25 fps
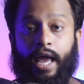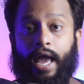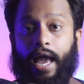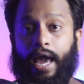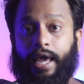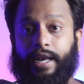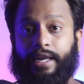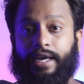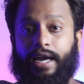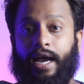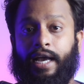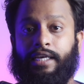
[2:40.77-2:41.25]

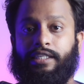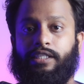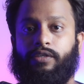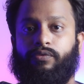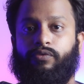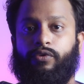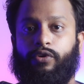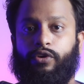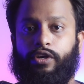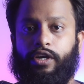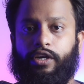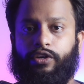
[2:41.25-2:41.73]
And guys,
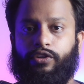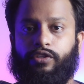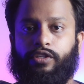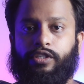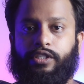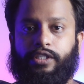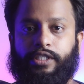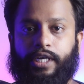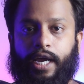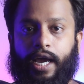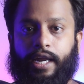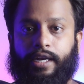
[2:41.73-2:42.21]
if you're new to
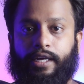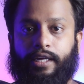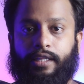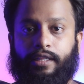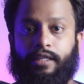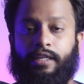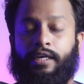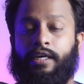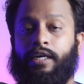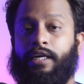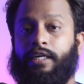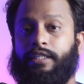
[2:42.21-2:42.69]
this
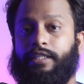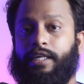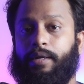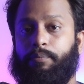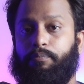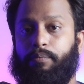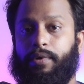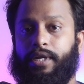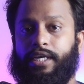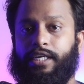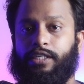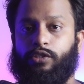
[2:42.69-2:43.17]
channel,
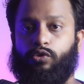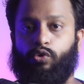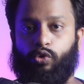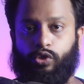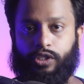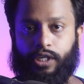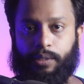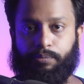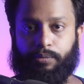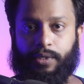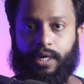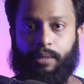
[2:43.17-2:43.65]
then please do
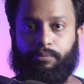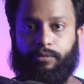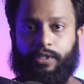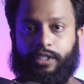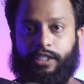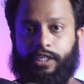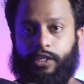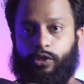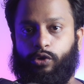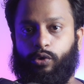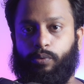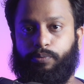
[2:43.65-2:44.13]
subscribe
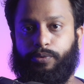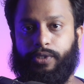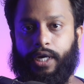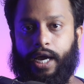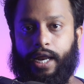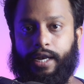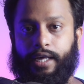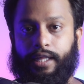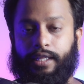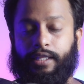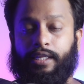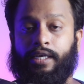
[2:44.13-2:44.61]
this YouTube
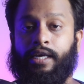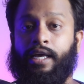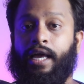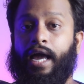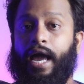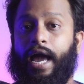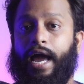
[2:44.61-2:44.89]
channel